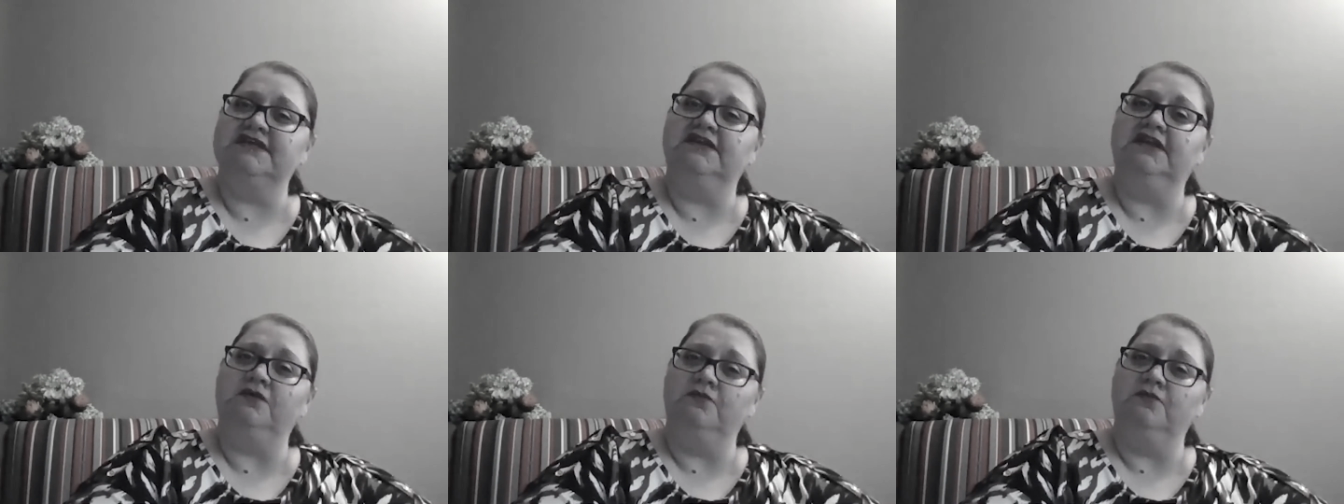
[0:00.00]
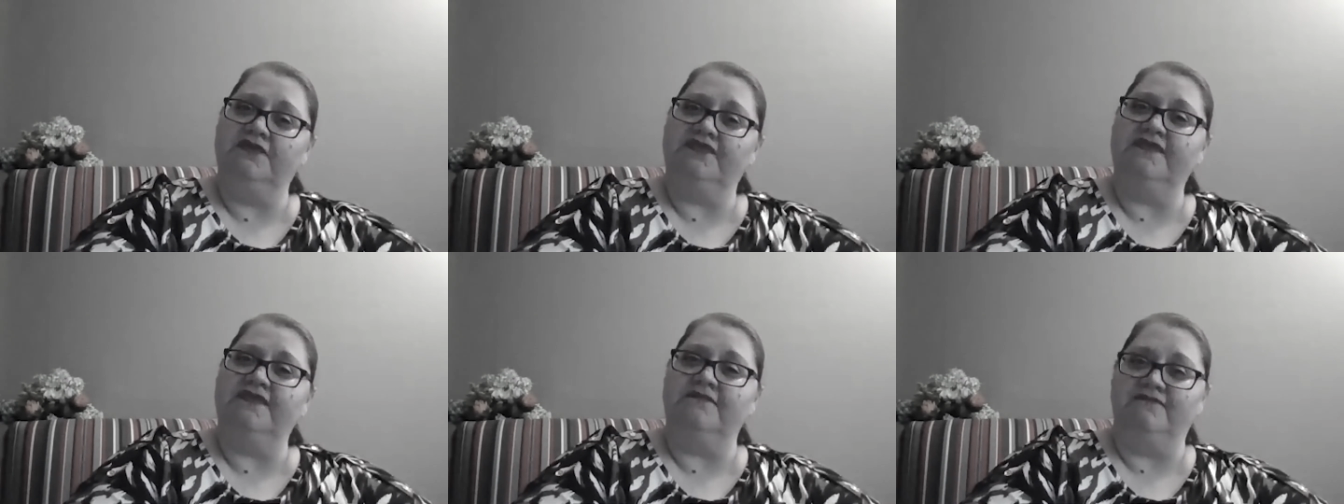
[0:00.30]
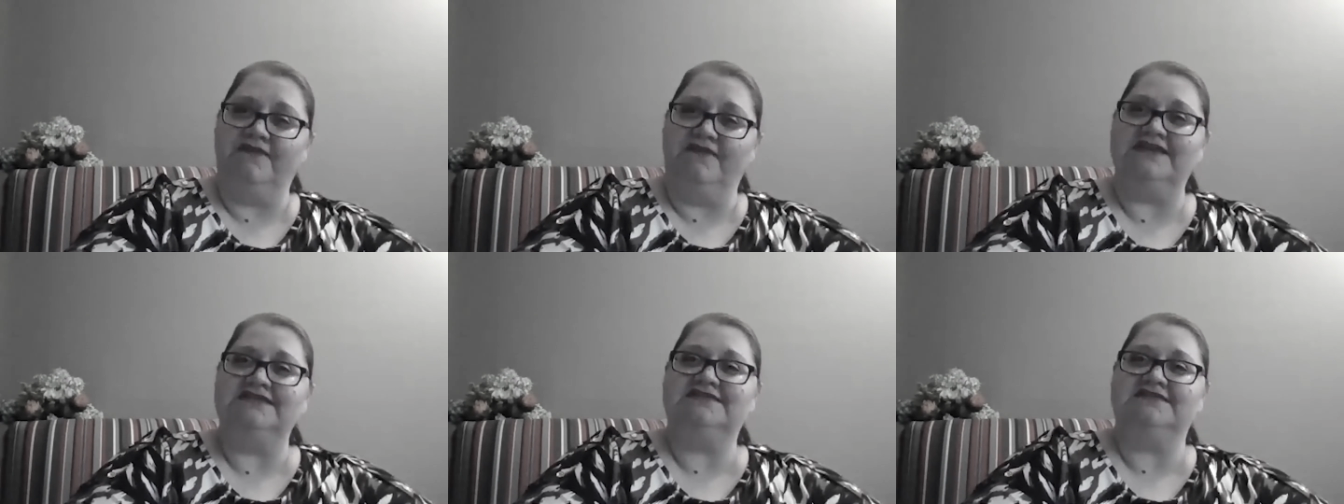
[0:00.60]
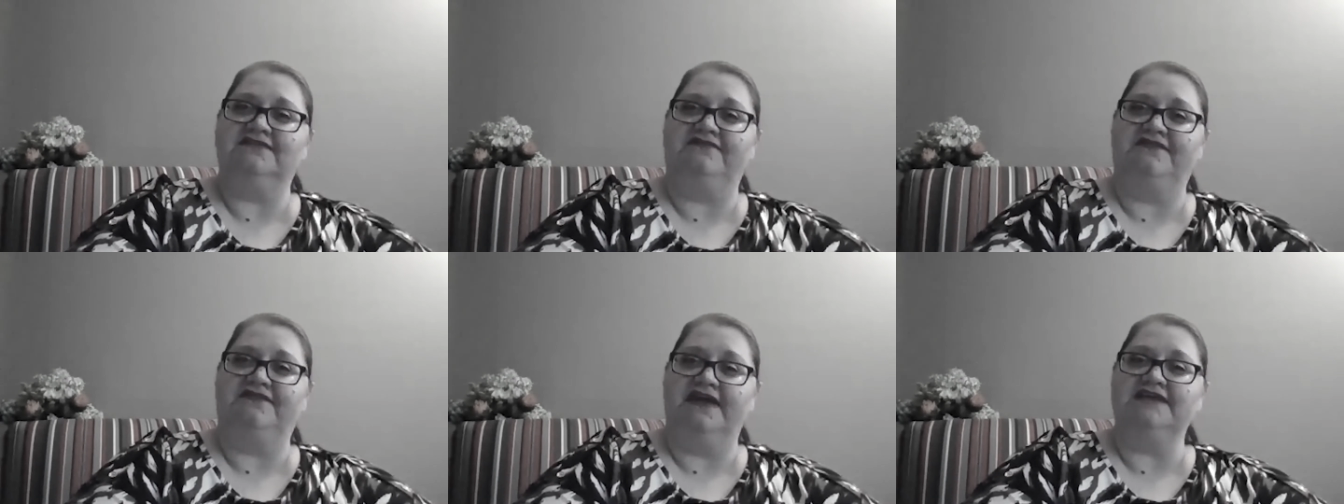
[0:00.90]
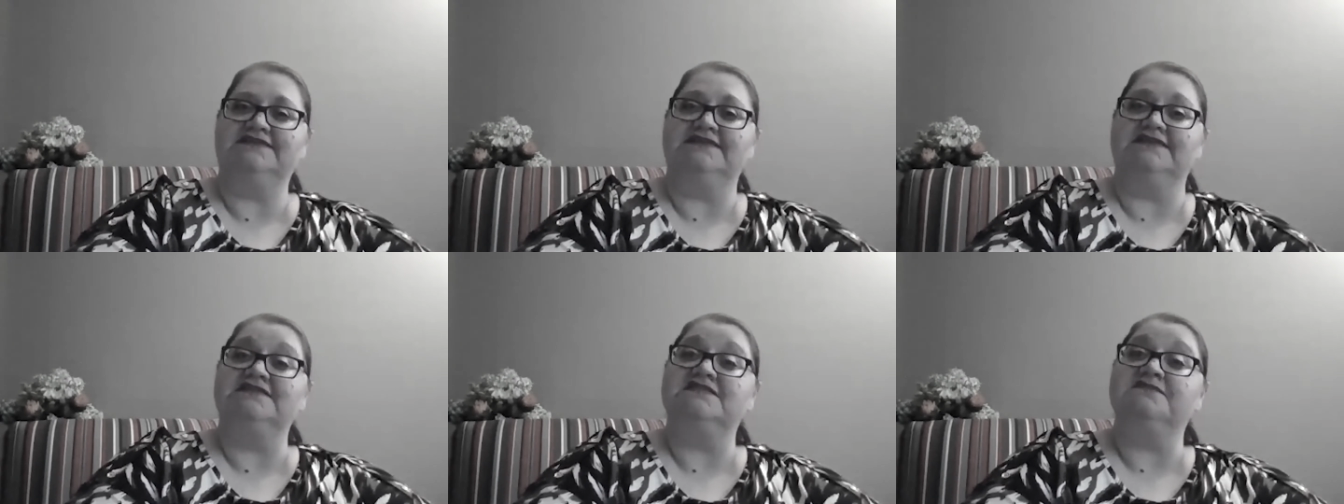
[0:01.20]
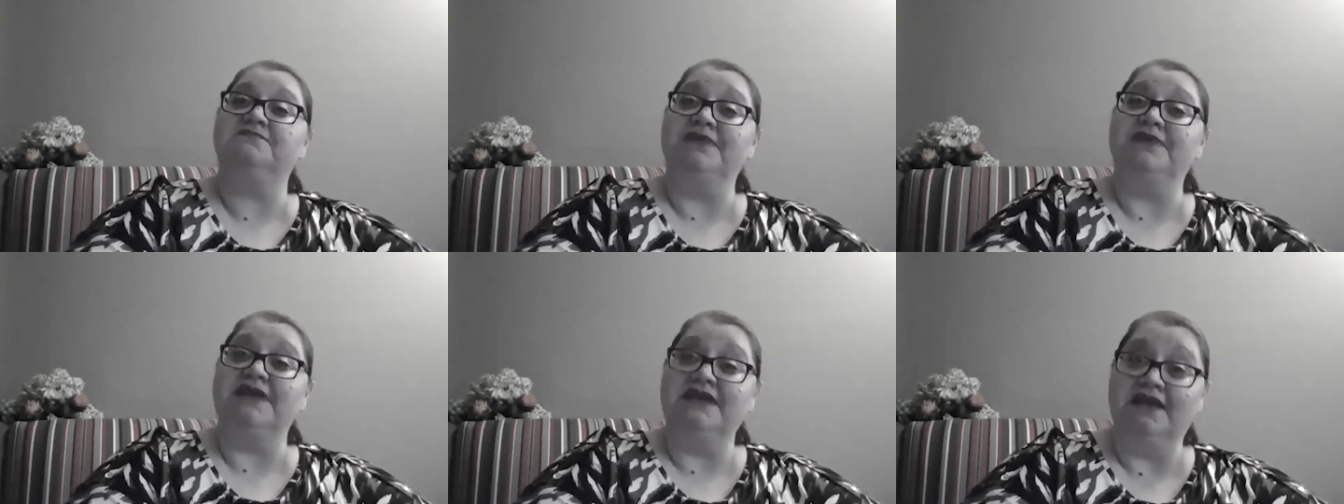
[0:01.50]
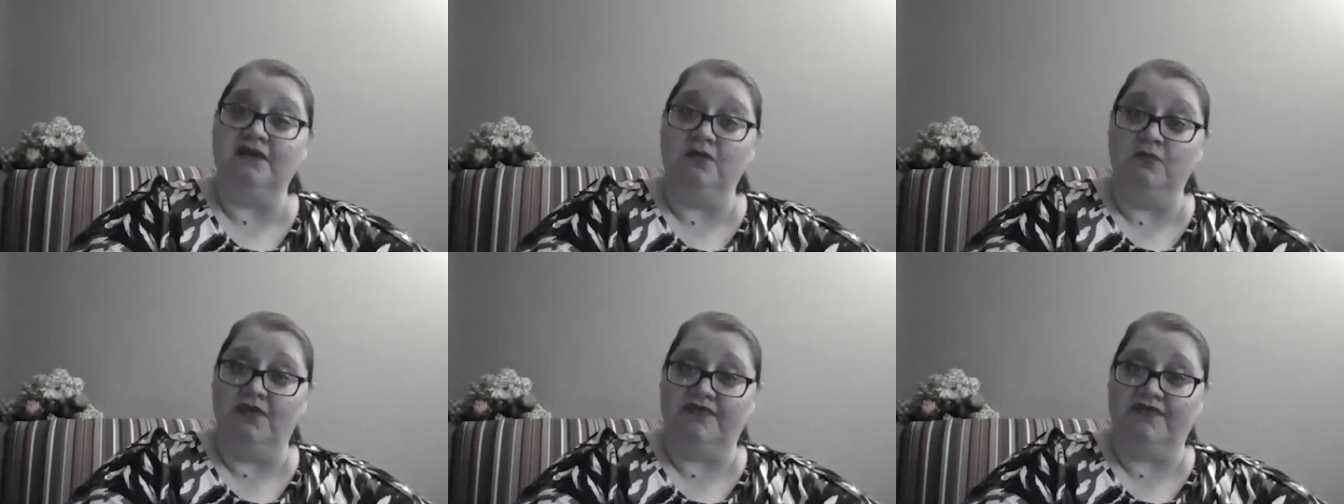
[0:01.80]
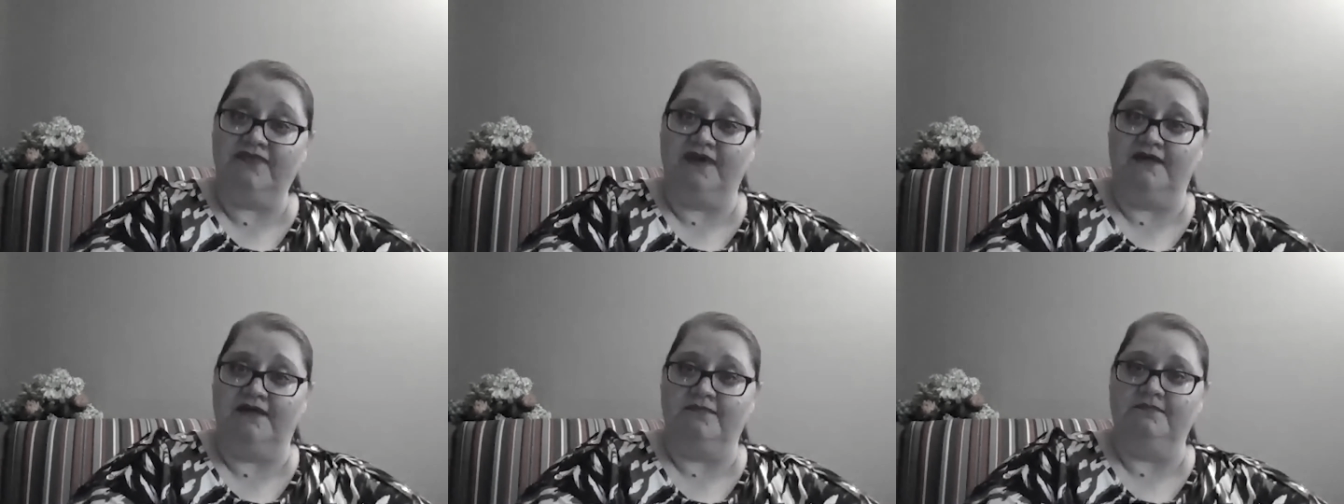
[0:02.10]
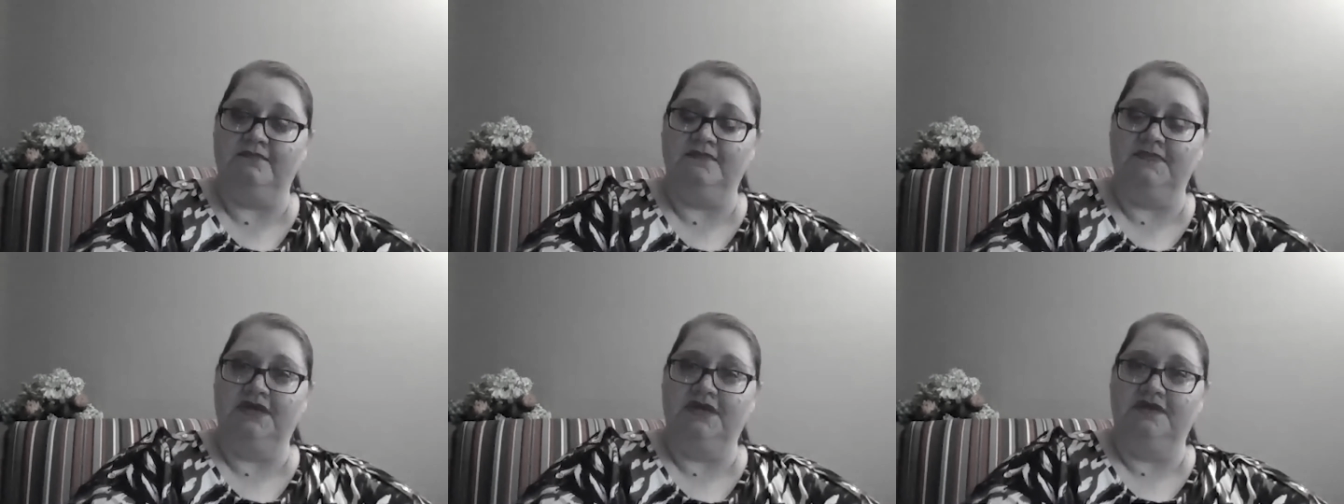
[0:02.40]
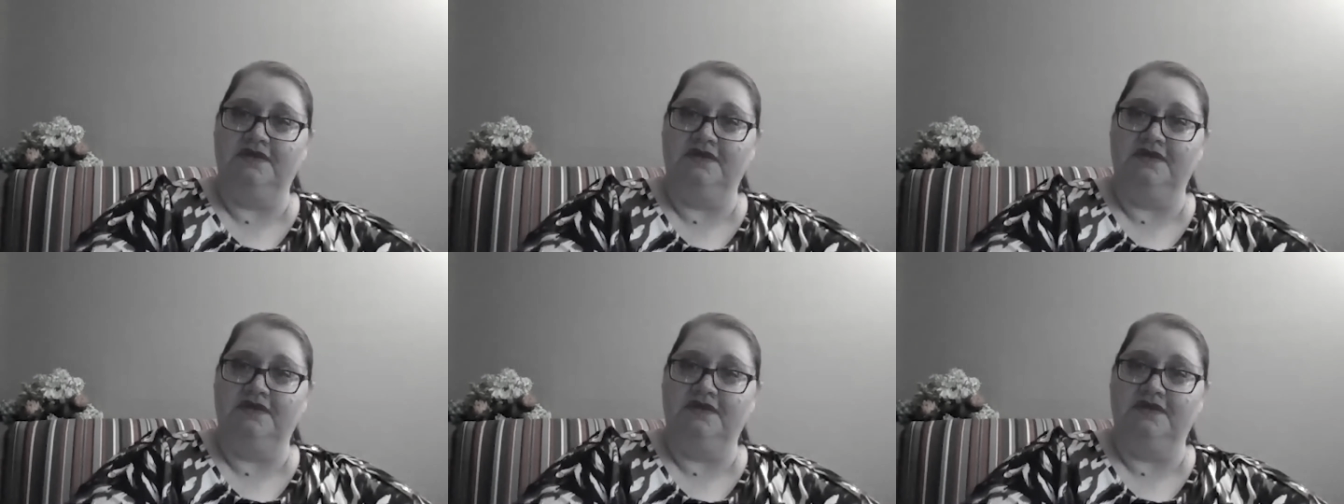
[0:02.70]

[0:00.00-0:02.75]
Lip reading: dealing with them face to face and speaking with them,